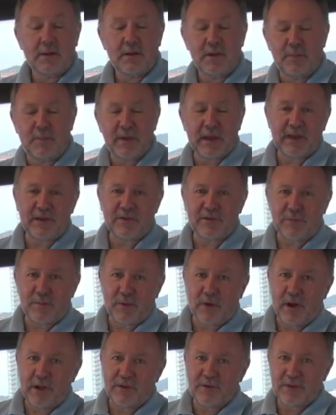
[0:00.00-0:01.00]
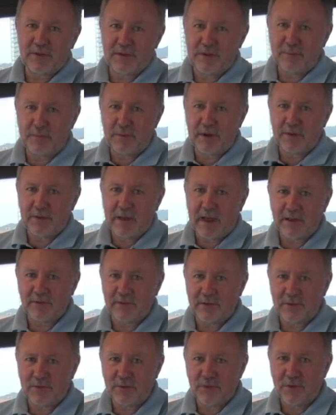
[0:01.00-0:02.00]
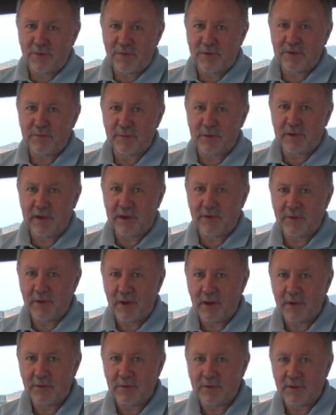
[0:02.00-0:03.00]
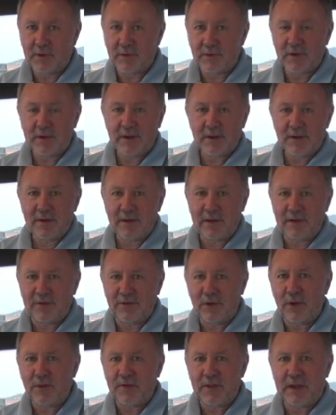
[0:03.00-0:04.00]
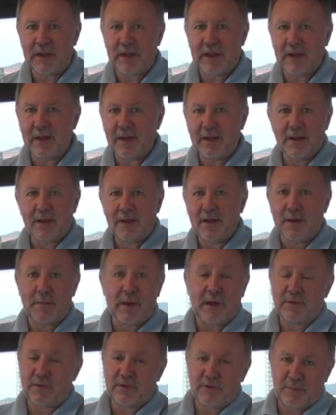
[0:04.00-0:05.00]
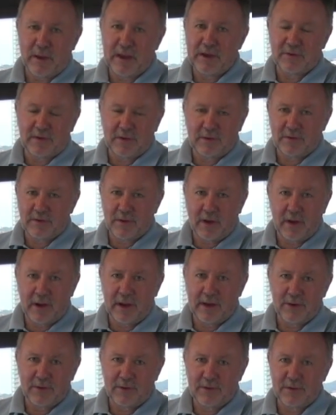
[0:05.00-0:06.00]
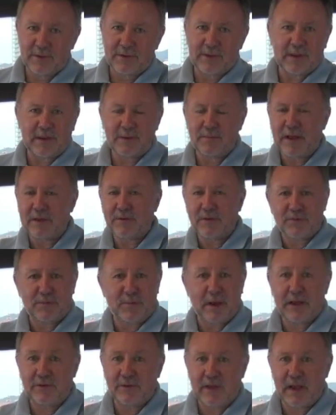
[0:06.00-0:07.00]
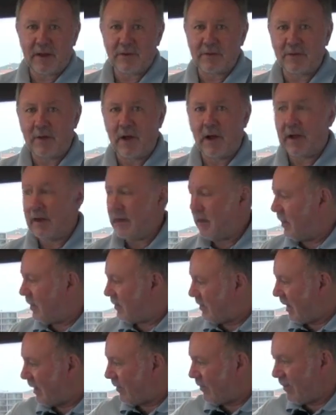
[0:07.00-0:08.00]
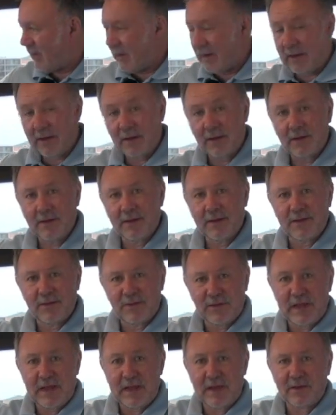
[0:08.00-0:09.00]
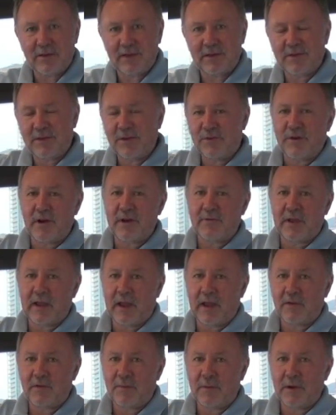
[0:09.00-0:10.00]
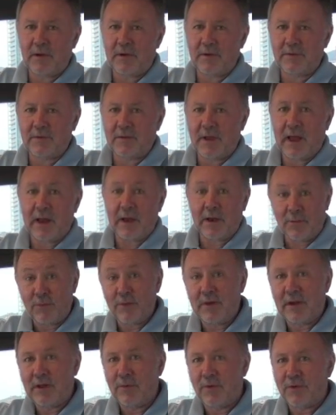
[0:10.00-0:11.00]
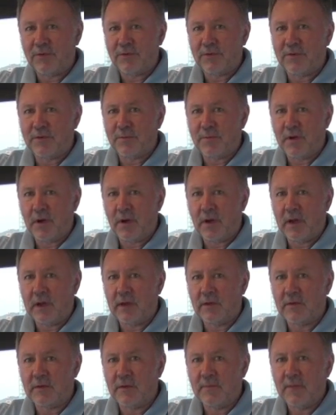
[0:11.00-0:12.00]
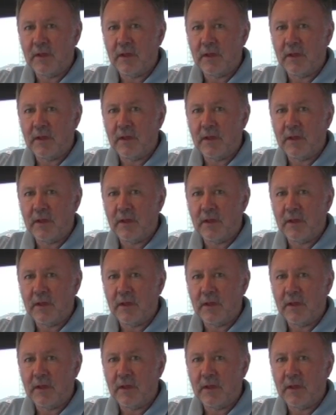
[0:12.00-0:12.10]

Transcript: The biggest surprise that this boat has in store for its potential owners is not the amount of space inside or the amount of space outside, it's actually this, it's the driving experience, and it really was a surprise.